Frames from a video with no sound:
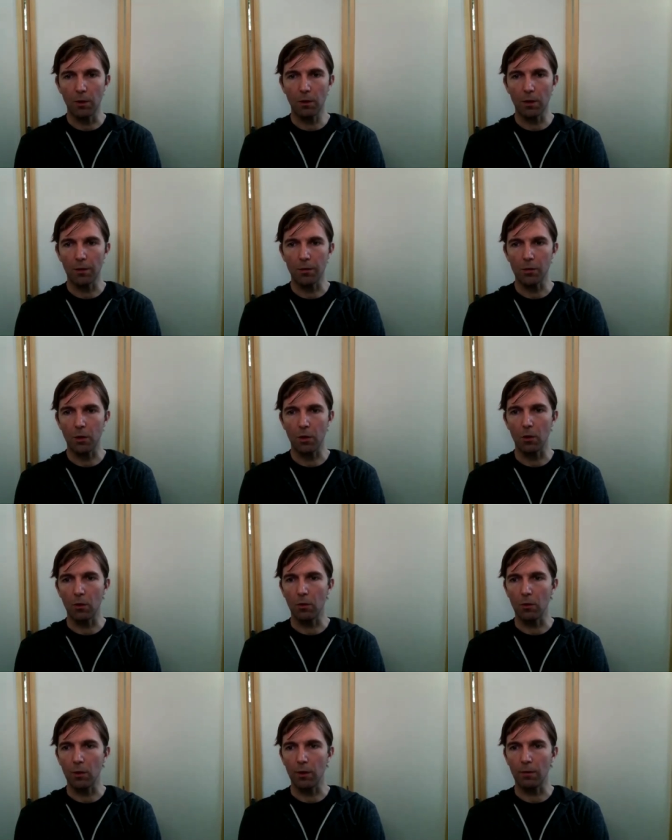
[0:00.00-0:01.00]
And
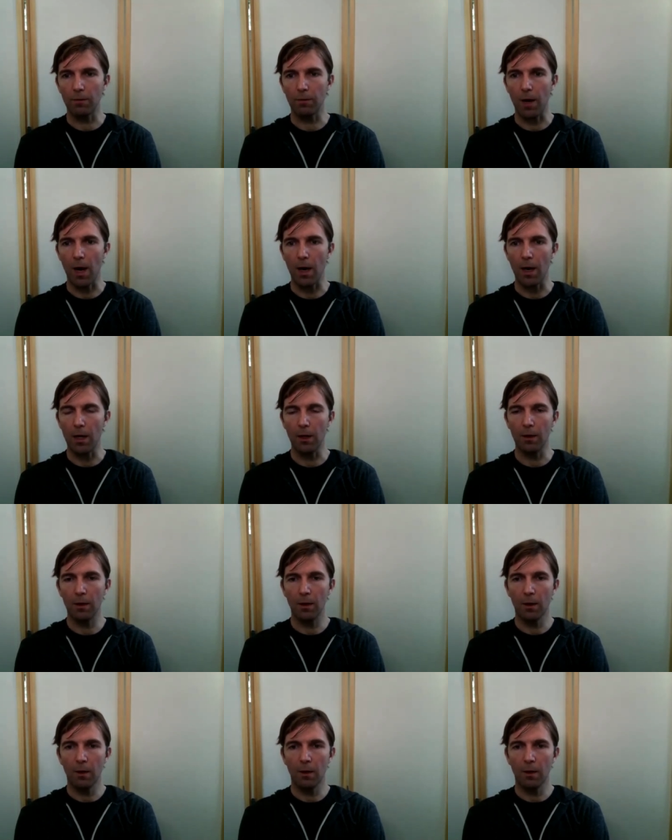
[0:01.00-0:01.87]
so if I